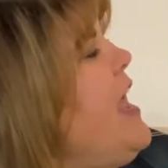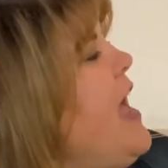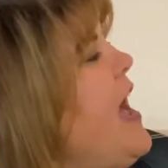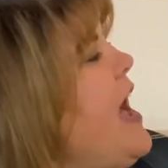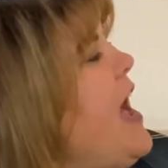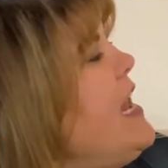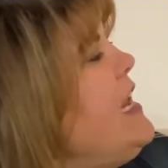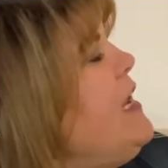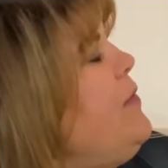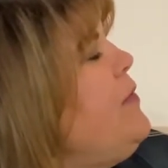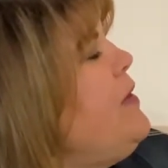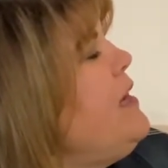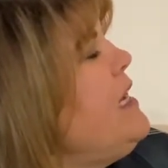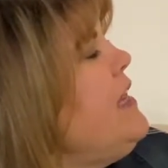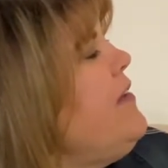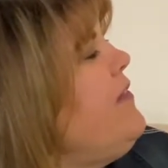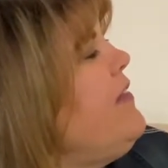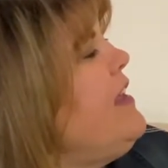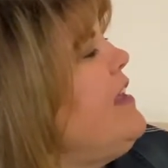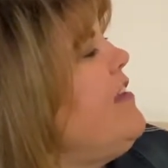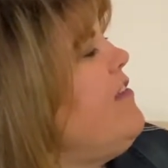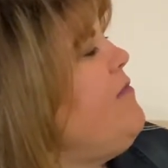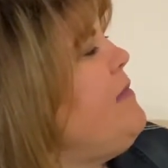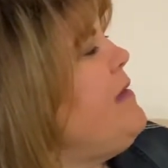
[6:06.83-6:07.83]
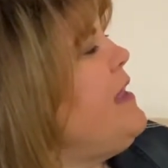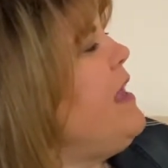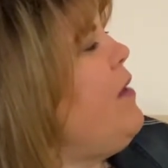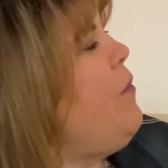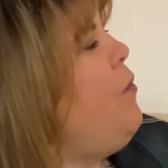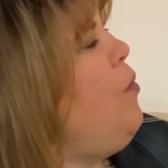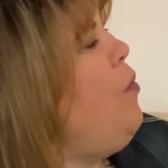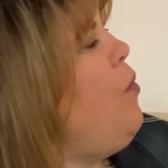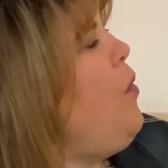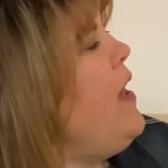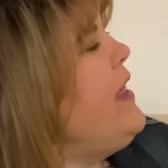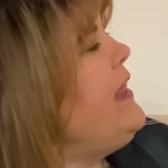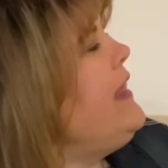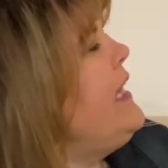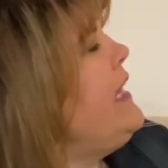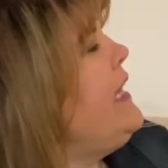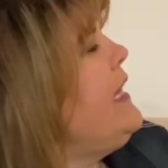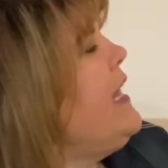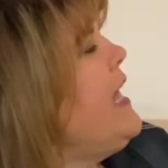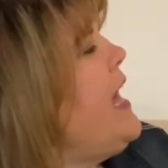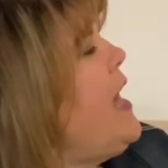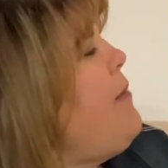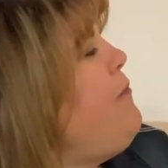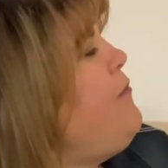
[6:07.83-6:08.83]
and he wouldn't even give me one little
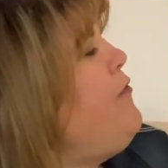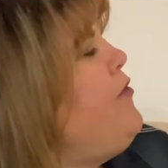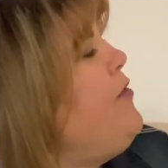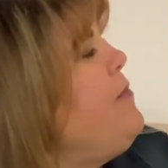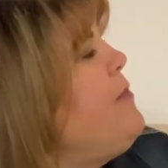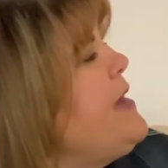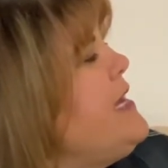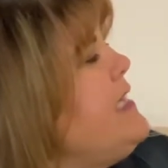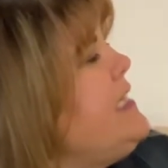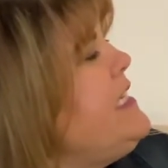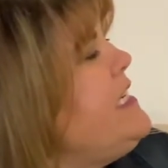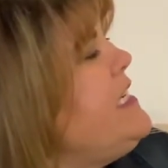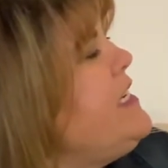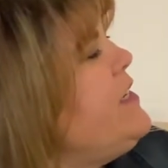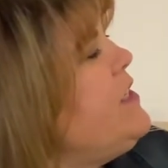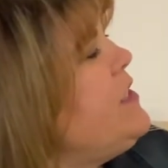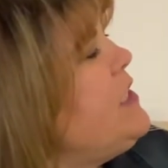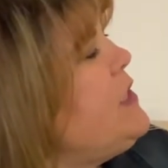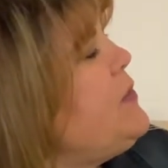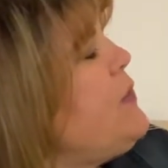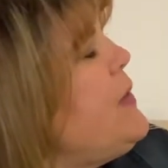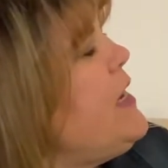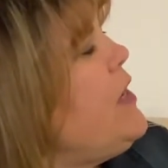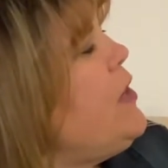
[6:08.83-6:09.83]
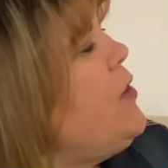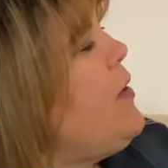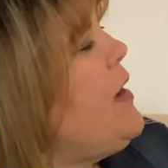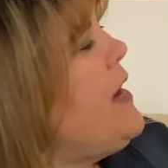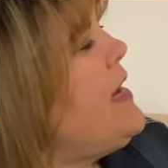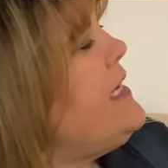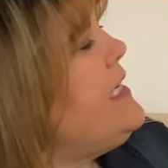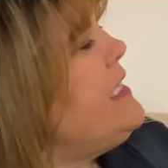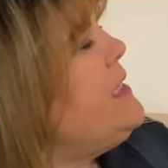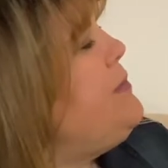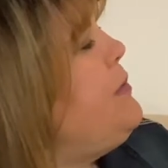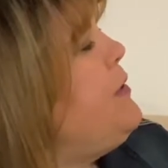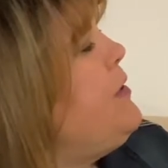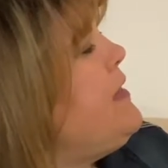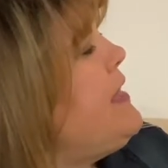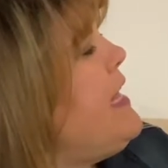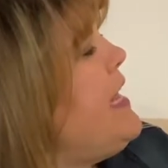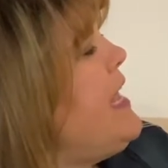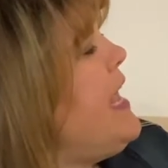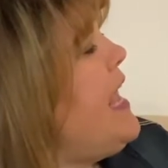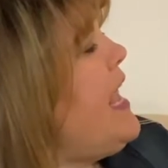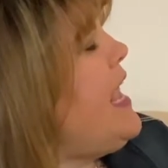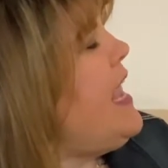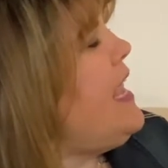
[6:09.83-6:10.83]
cup for my dear sweet granny's birthday
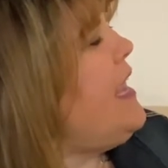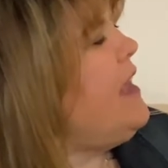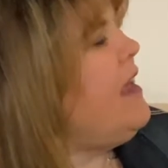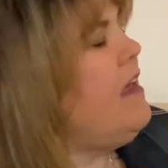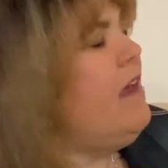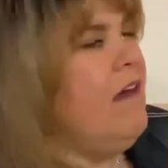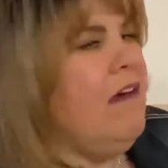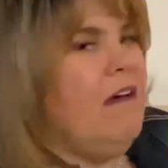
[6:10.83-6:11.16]
cake.